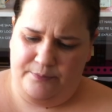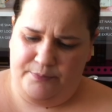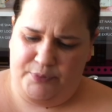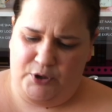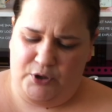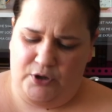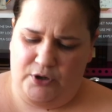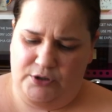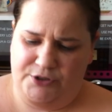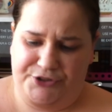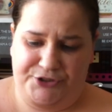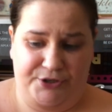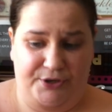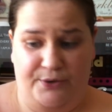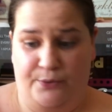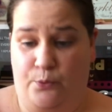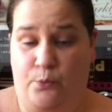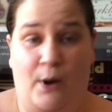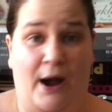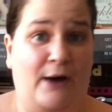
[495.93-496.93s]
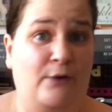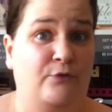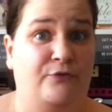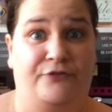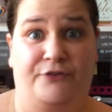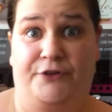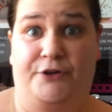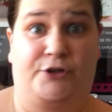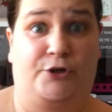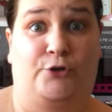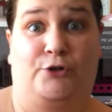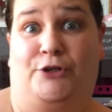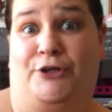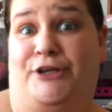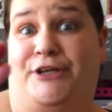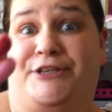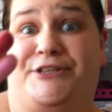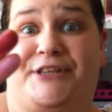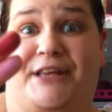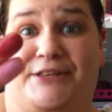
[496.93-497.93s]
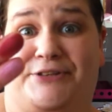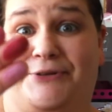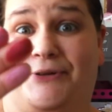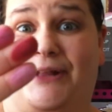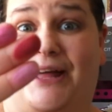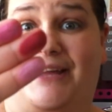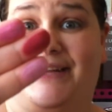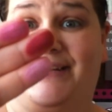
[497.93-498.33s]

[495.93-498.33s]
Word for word: But wow for the colours, that's all